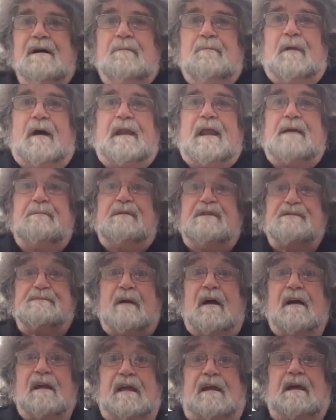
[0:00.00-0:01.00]
my name is
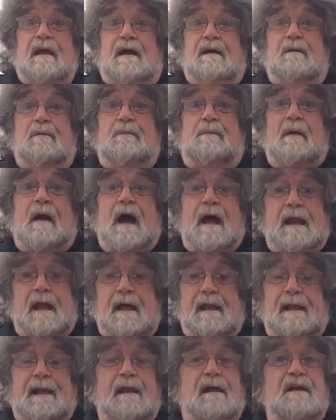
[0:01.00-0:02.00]
Mike Coupe and
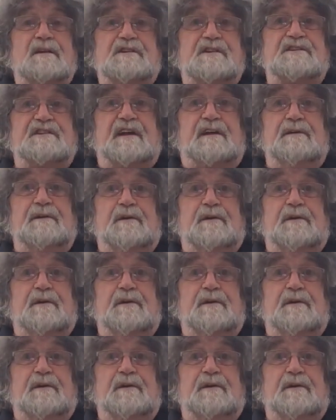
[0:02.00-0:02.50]
I'd like to tell